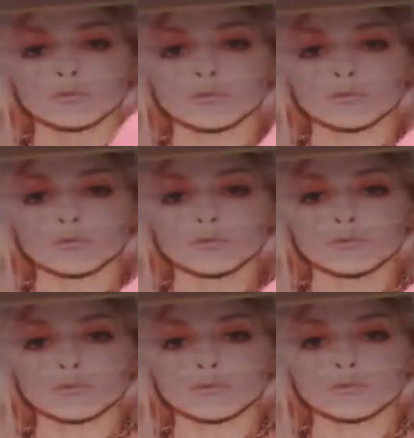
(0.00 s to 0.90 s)
of
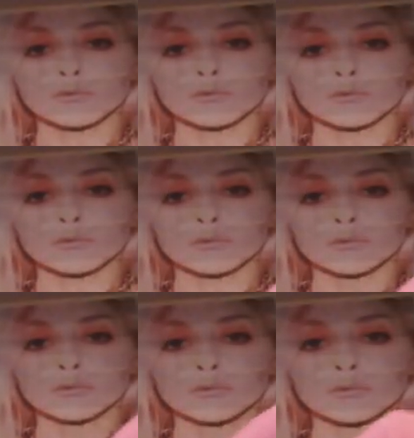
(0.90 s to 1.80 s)
soundtracks for
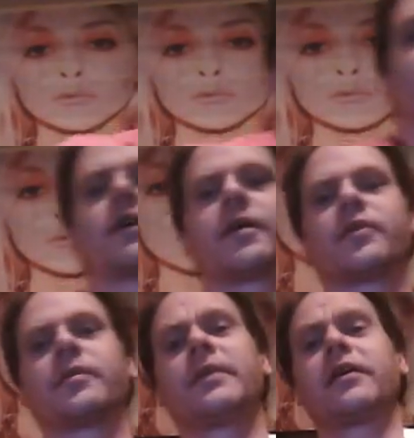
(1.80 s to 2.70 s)
not only video games,
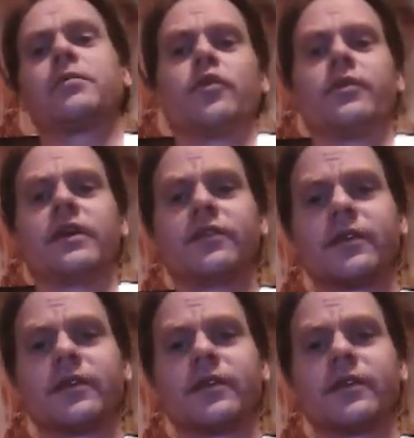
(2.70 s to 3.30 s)
but mainly movies,